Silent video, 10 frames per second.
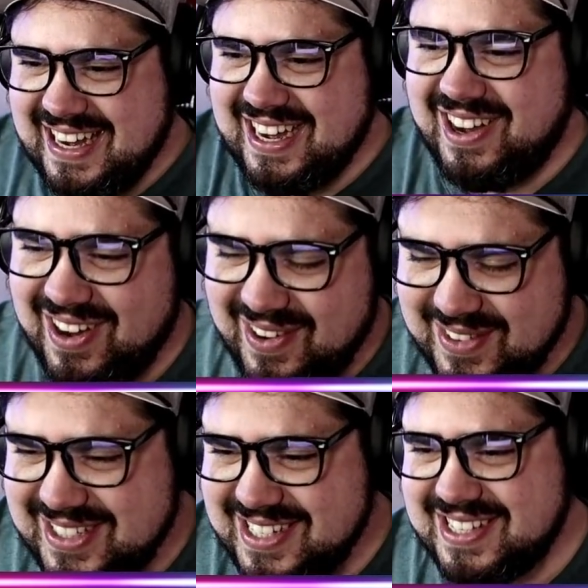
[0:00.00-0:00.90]
here
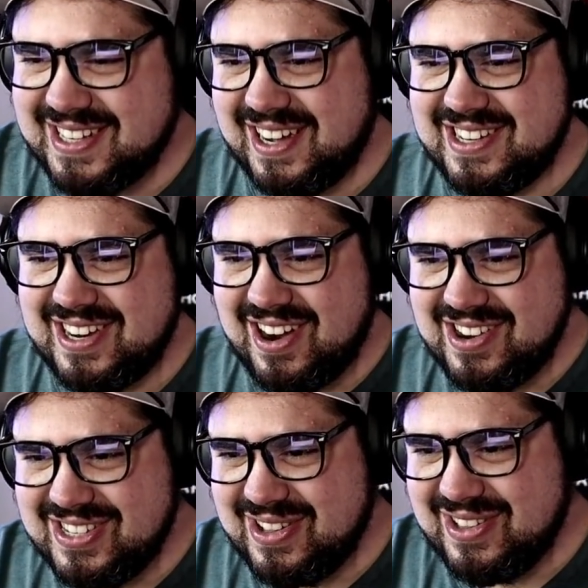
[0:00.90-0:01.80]
when this
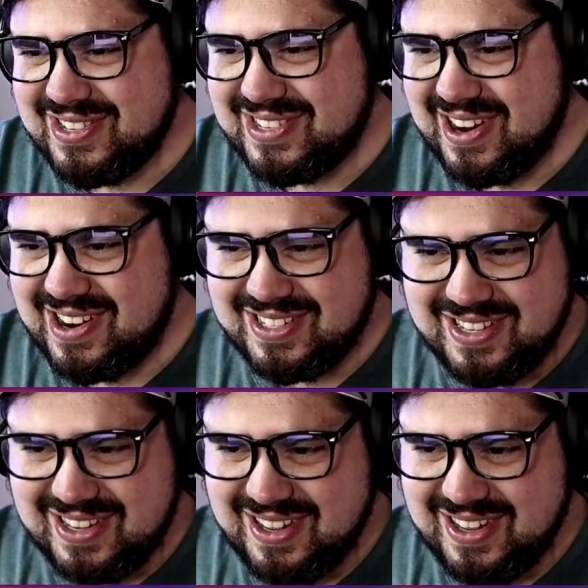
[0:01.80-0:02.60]
guitar solo starts.